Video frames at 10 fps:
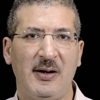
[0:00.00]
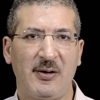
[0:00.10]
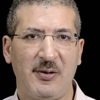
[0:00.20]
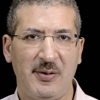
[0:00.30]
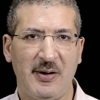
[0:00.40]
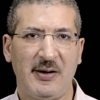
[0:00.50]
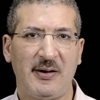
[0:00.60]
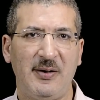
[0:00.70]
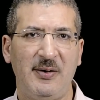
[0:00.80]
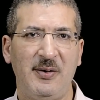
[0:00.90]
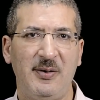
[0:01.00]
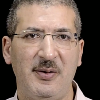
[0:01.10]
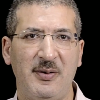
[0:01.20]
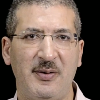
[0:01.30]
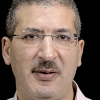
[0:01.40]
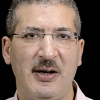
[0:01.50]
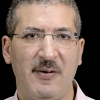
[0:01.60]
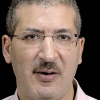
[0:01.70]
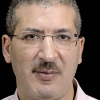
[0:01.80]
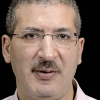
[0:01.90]
create and you
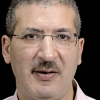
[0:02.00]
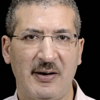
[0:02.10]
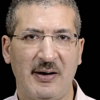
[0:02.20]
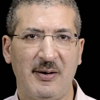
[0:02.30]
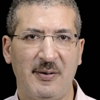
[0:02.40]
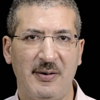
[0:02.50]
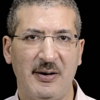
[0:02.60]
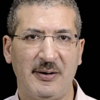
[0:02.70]
develop this kind of